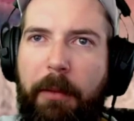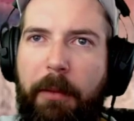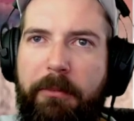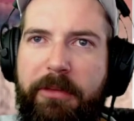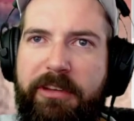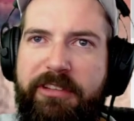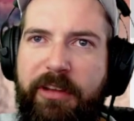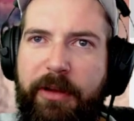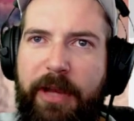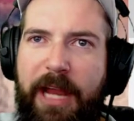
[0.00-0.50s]

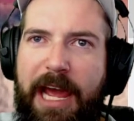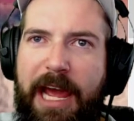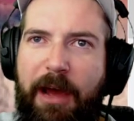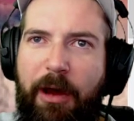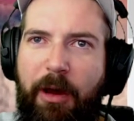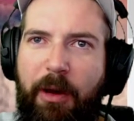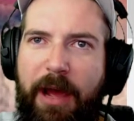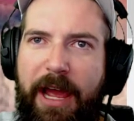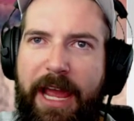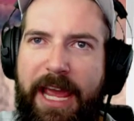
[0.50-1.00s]
So
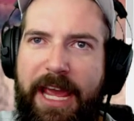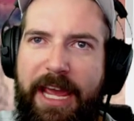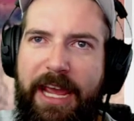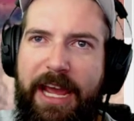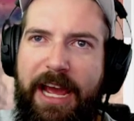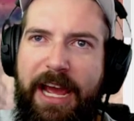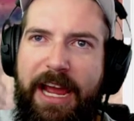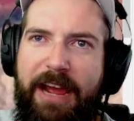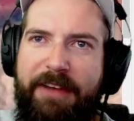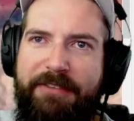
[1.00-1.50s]
now, hey,
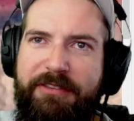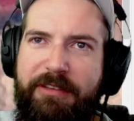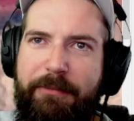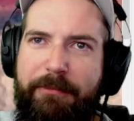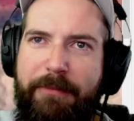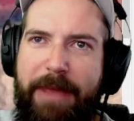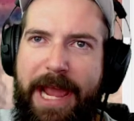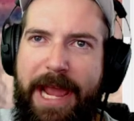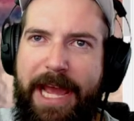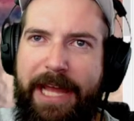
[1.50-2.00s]
I have to
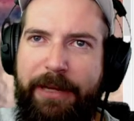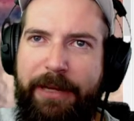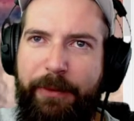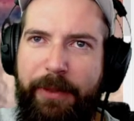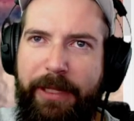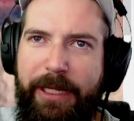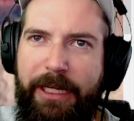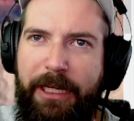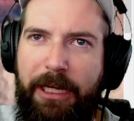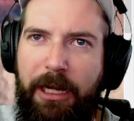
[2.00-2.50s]

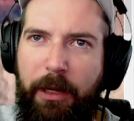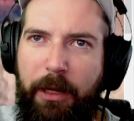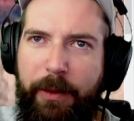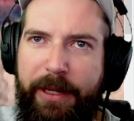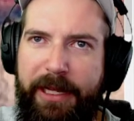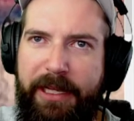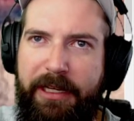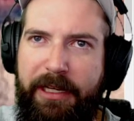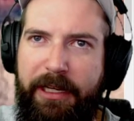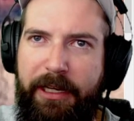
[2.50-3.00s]
manually go
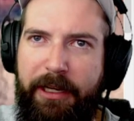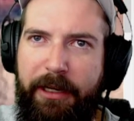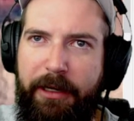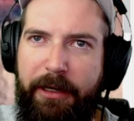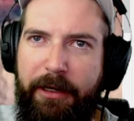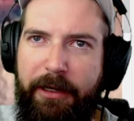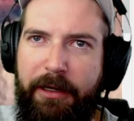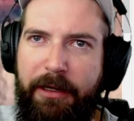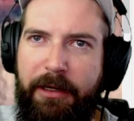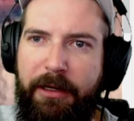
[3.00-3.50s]
in
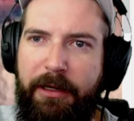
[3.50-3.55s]
here